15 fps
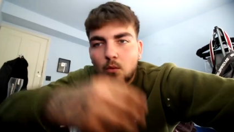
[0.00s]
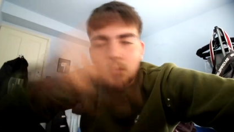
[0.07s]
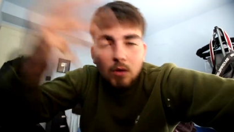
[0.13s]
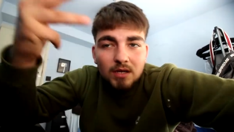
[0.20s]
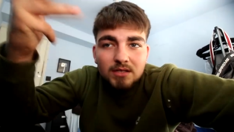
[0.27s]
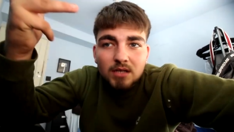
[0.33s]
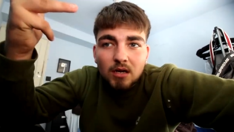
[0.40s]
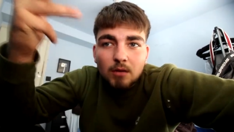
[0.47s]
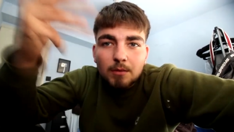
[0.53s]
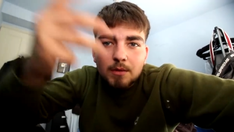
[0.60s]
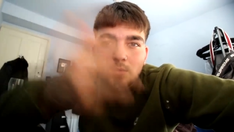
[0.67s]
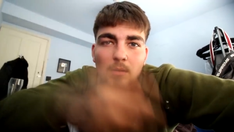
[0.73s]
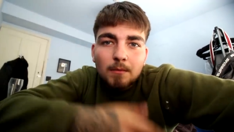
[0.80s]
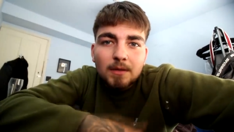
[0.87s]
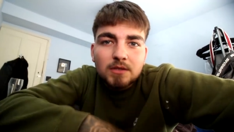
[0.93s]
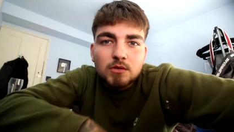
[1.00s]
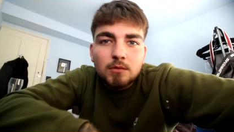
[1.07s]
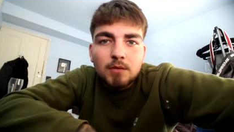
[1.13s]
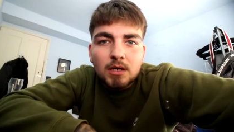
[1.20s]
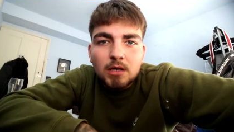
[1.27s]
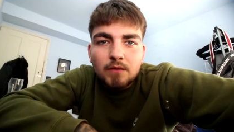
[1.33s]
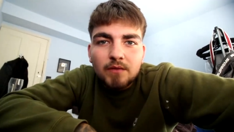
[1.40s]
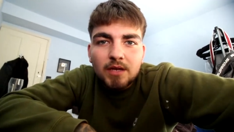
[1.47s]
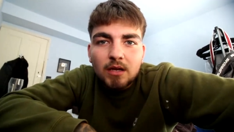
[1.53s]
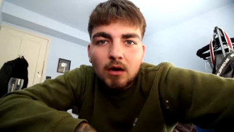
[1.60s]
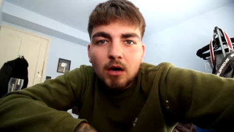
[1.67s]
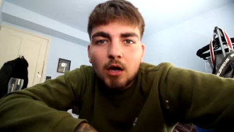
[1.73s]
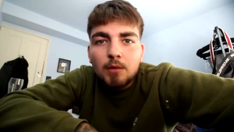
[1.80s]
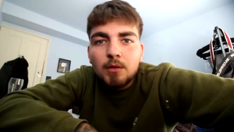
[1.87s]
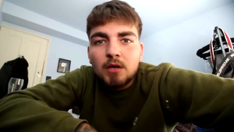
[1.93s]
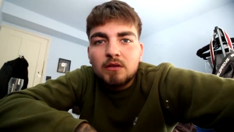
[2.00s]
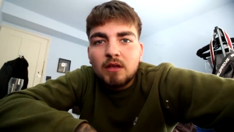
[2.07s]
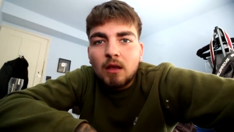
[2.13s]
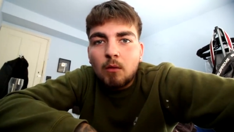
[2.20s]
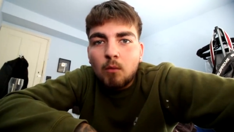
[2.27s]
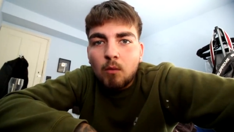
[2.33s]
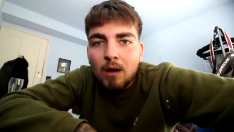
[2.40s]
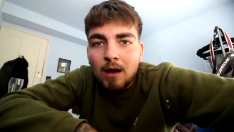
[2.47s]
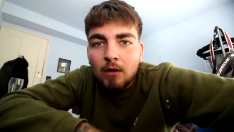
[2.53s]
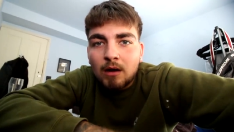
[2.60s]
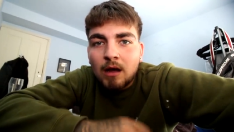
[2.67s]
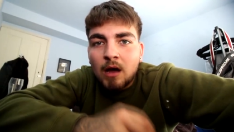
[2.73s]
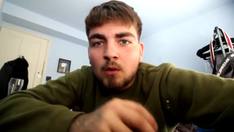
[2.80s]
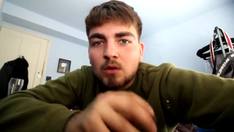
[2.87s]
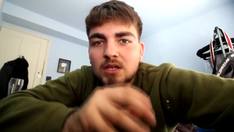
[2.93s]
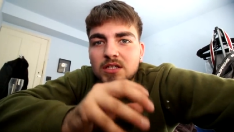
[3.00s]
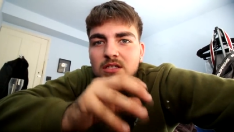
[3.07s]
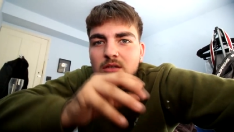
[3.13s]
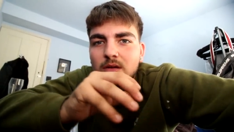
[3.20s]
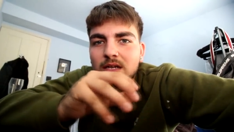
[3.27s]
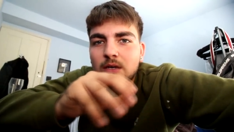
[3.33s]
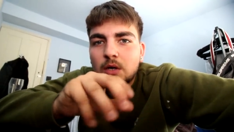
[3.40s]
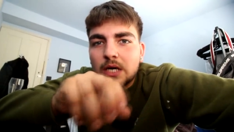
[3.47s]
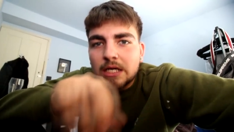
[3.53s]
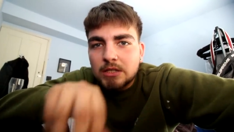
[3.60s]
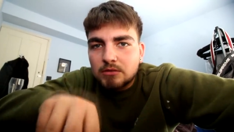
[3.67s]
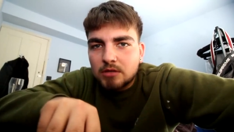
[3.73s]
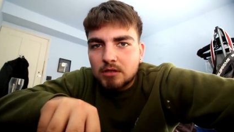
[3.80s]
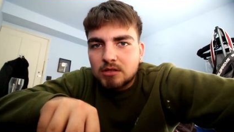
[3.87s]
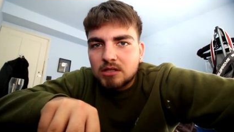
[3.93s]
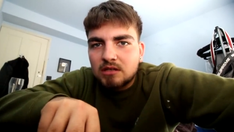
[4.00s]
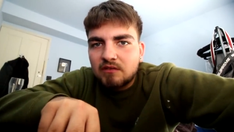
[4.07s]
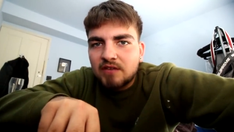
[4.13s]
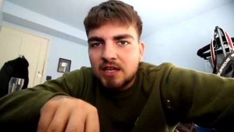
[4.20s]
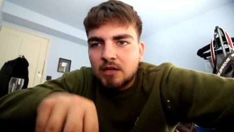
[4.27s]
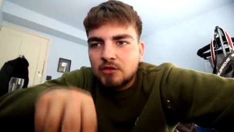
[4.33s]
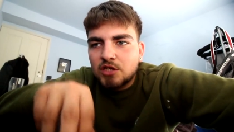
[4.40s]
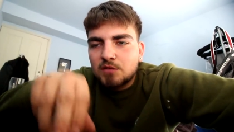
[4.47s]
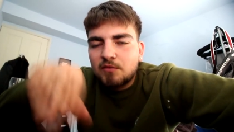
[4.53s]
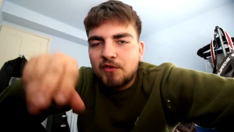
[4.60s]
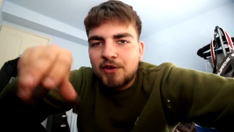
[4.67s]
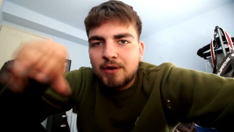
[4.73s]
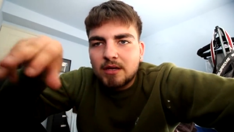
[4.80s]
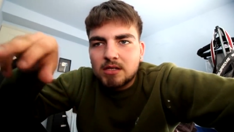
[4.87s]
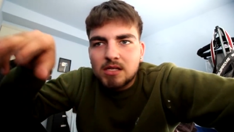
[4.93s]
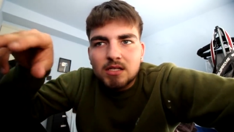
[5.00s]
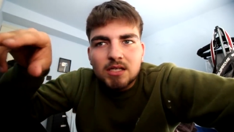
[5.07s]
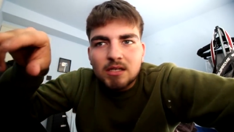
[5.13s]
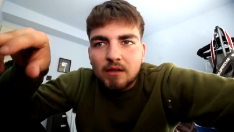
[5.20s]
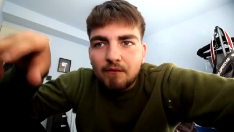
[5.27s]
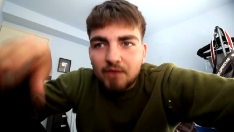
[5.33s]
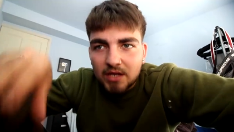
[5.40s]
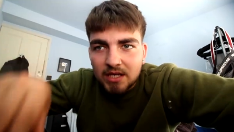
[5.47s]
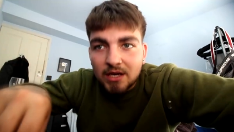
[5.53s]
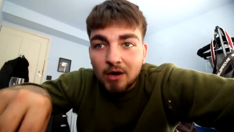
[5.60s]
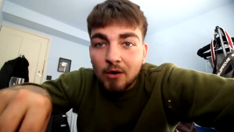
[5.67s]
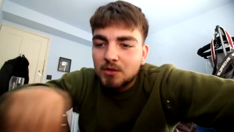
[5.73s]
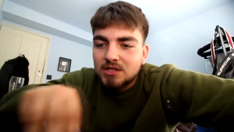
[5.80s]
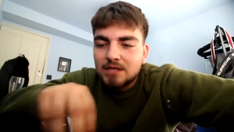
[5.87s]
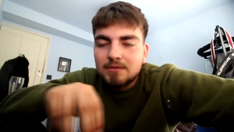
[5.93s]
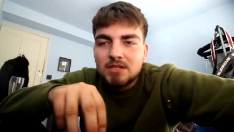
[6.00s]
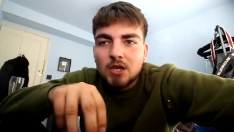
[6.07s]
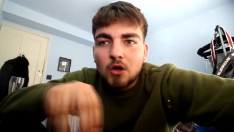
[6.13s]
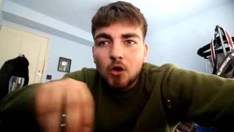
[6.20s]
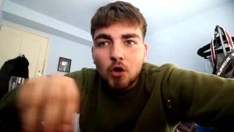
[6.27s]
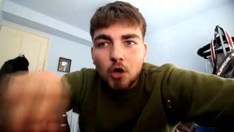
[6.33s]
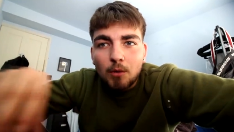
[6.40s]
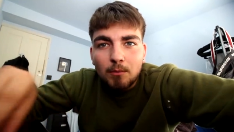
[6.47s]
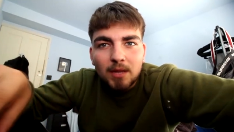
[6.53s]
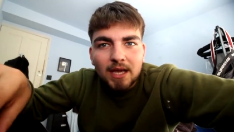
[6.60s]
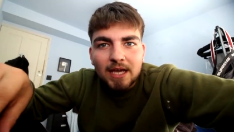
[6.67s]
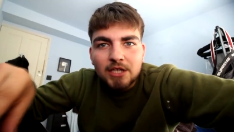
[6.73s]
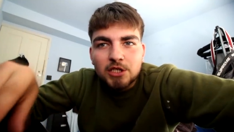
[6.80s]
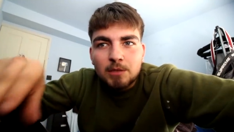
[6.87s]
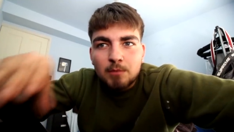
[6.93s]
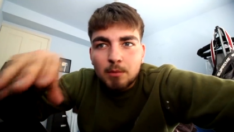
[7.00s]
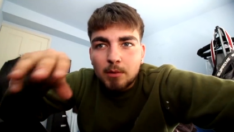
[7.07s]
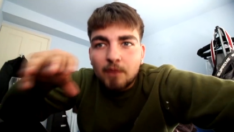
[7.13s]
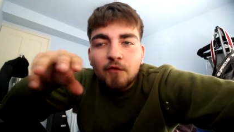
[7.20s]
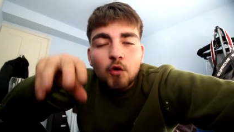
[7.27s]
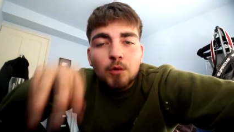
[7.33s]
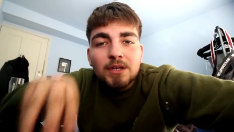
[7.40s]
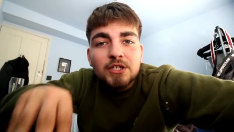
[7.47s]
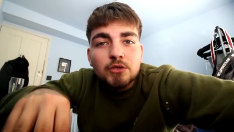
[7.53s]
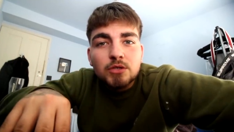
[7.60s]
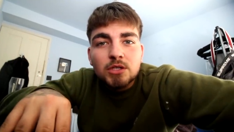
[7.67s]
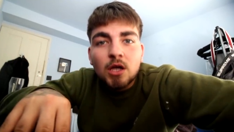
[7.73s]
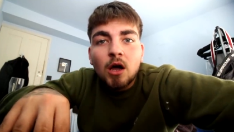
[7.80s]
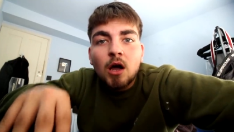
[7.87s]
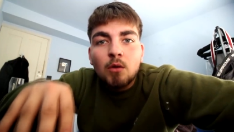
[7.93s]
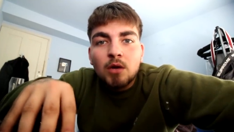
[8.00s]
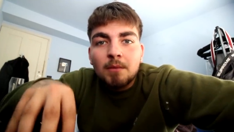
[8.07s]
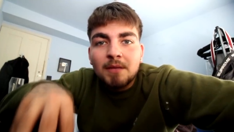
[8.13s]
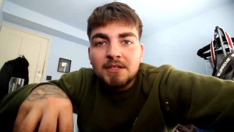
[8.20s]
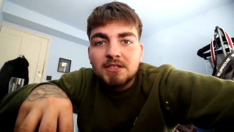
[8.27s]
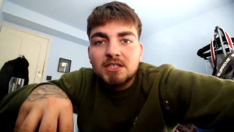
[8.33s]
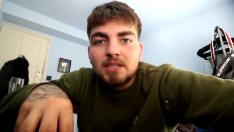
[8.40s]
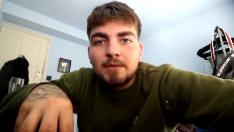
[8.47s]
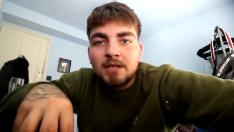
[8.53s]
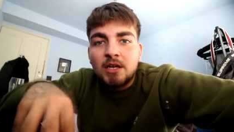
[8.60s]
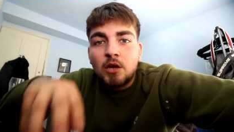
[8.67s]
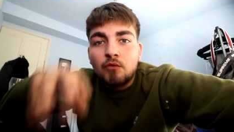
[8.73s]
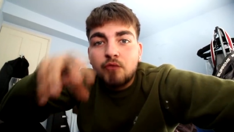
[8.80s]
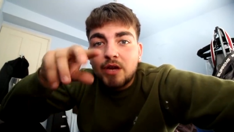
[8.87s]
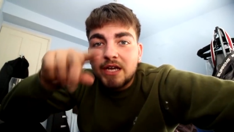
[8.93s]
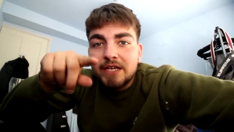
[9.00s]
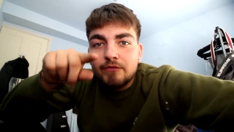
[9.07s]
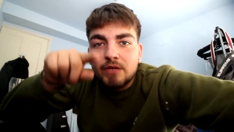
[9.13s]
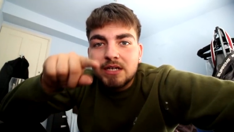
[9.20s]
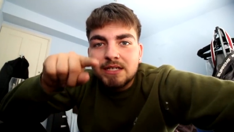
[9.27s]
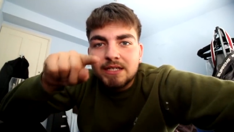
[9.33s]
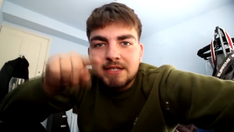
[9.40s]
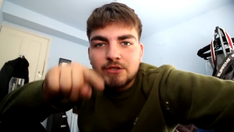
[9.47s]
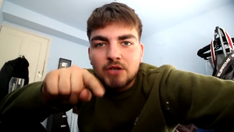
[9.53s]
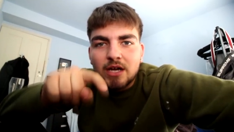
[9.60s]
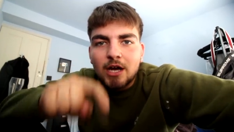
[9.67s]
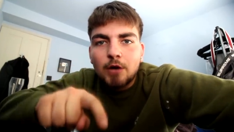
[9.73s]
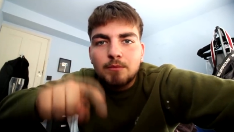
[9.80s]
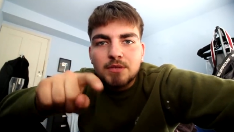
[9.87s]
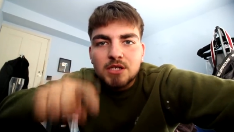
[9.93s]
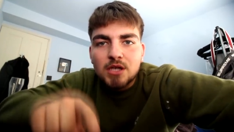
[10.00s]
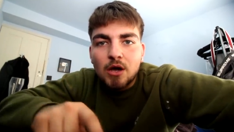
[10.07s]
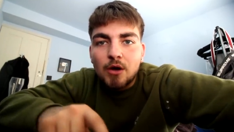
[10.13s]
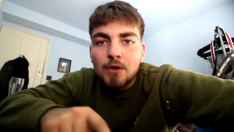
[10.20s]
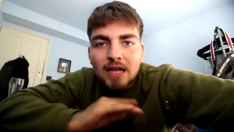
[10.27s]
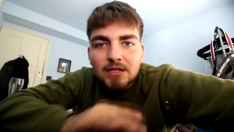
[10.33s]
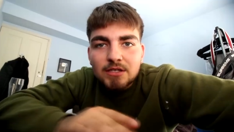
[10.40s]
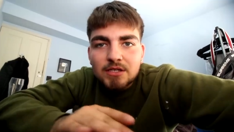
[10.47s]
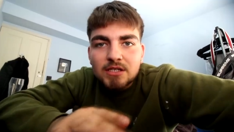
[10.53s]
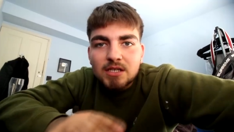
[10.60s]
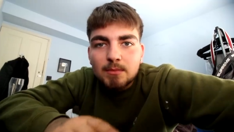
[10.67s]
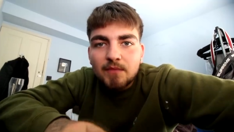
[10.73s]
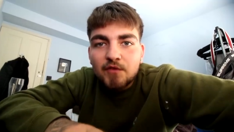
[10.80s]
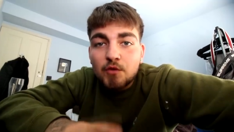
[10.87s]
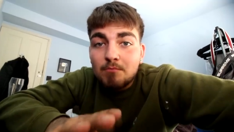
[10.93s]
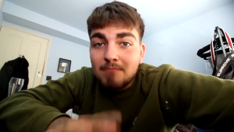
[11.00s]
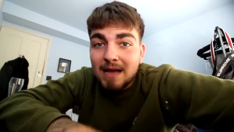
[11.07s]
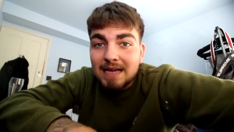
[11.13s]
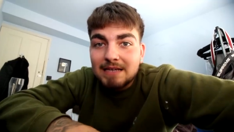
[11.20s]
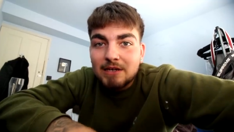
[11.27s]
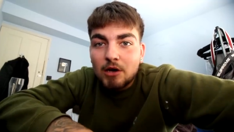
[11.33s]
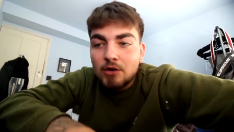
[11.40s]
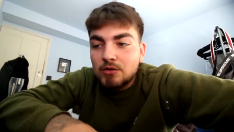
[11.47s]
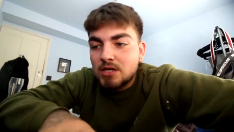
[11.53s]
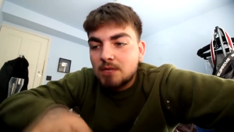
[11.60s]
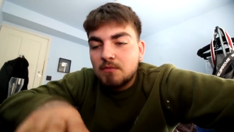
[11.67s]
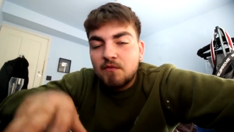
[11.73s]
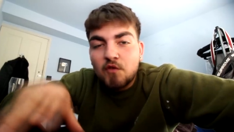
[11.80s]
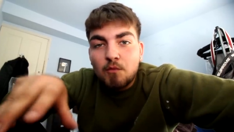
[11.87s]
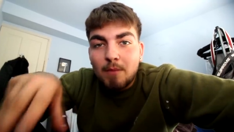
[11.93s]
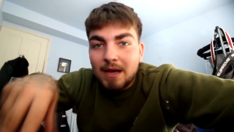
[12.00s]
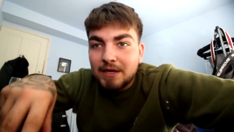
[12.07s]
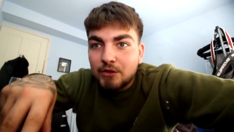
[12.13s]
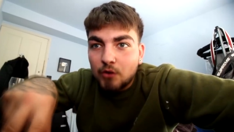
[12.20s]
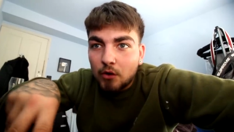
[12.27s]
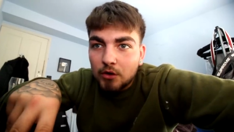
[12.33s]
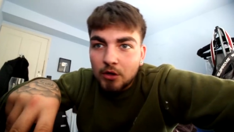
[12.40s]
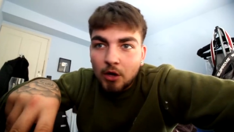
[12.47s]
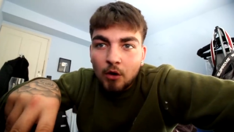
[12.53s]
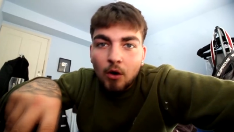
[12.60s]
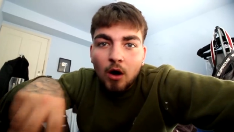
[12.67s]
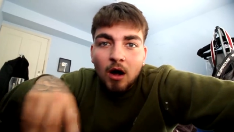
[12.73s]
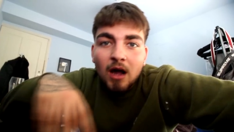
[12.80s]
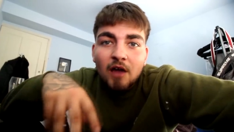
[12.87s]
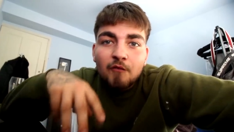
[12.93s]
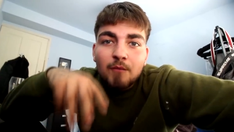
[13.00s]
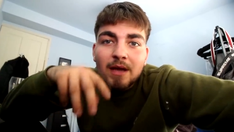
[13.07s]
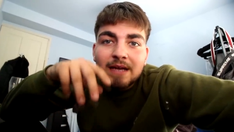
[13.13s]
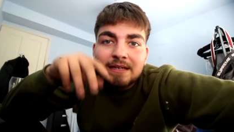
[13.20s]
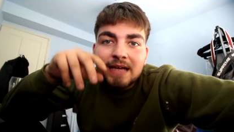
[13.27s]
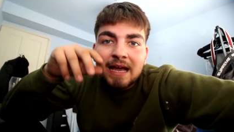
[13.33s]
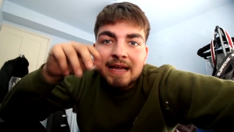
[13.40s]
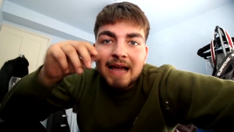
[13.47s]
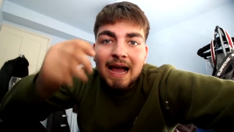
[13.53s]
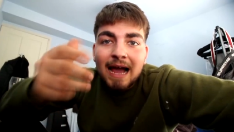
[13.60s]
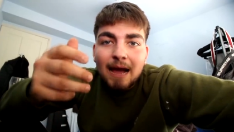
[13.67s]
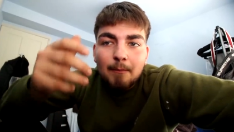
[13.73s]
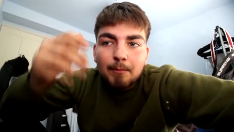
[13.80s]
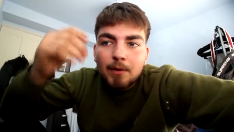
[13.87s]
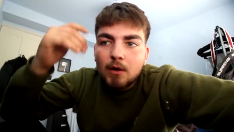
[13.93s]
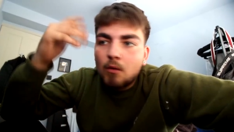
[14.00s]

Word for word: what is going on people, welcome back to a brand new video, I hope you are doing well. Now I wanted to do a little intro to this video just before you actually see the video because there is a lot of complication but before we do start I want to mention something and I really really need your help. So as some of you may know, some of you may not know, I have made a app